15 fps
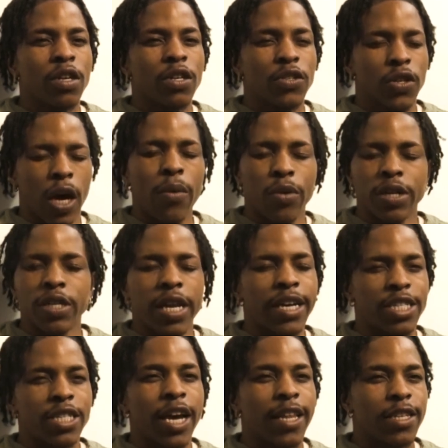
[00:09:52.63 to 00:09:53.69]
So I wanted that
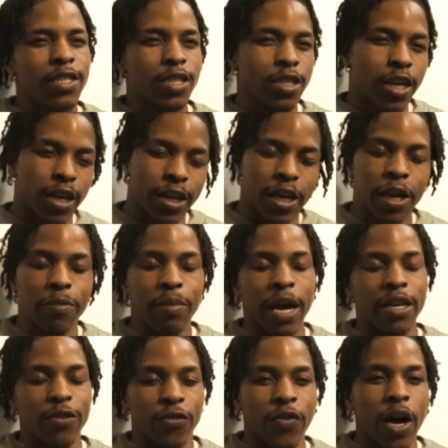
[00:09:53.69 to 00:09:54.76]
challenge again. Came
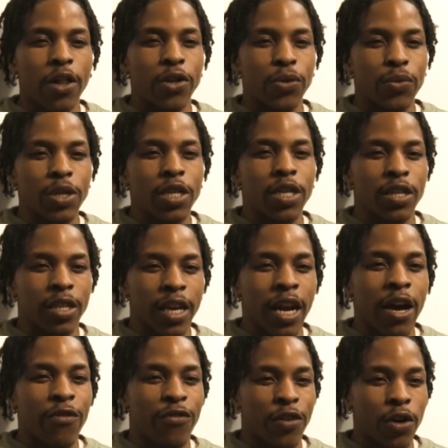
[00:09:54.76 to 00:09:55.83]
back the following week, and then
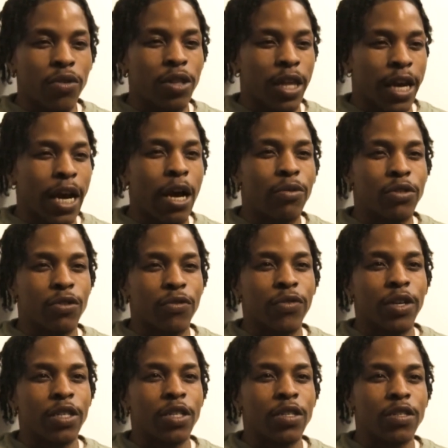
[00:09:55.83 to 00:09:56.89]
I felt like I was the
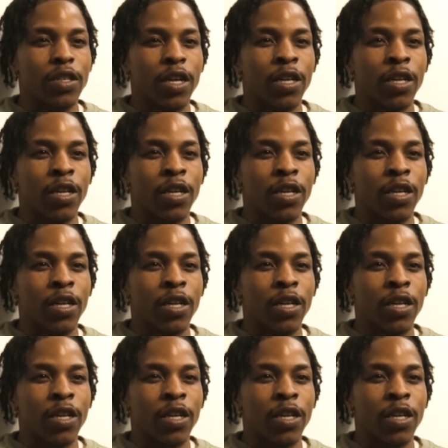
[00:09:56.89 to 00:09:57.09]
funniest.